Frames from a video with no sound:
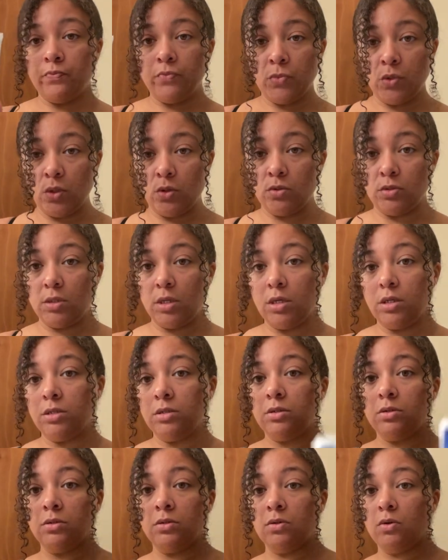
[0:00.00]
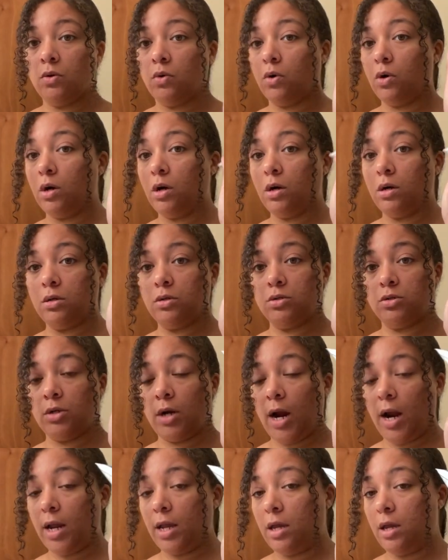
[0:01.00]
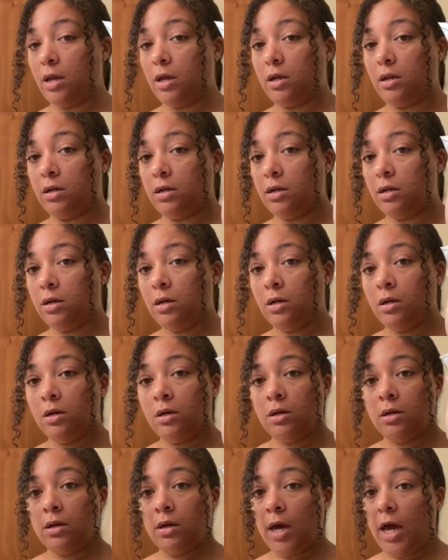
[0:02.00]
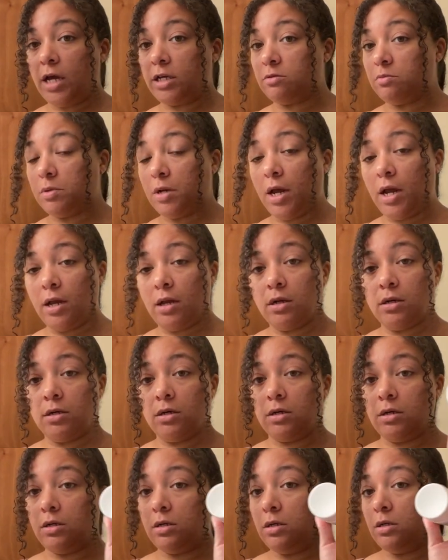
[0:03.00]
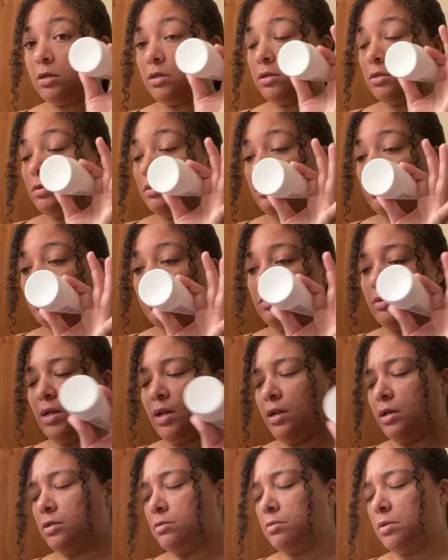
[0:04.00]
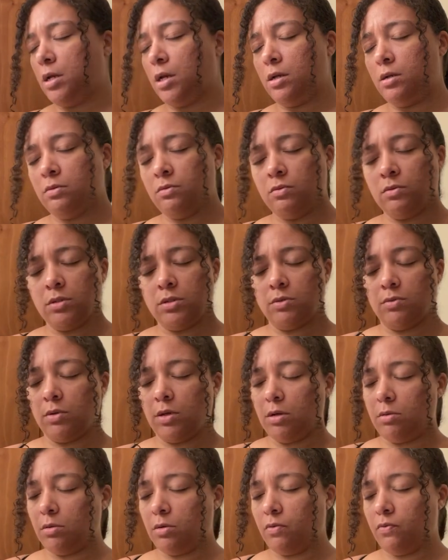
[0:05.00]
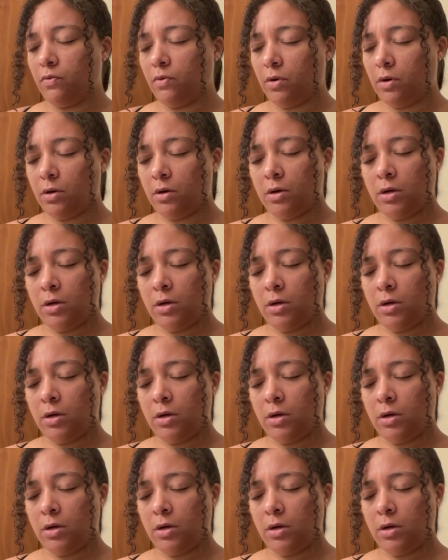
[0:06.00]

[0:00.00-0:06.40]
use this, or try and expedite, uh, not expedite, what's the word I'm looking for?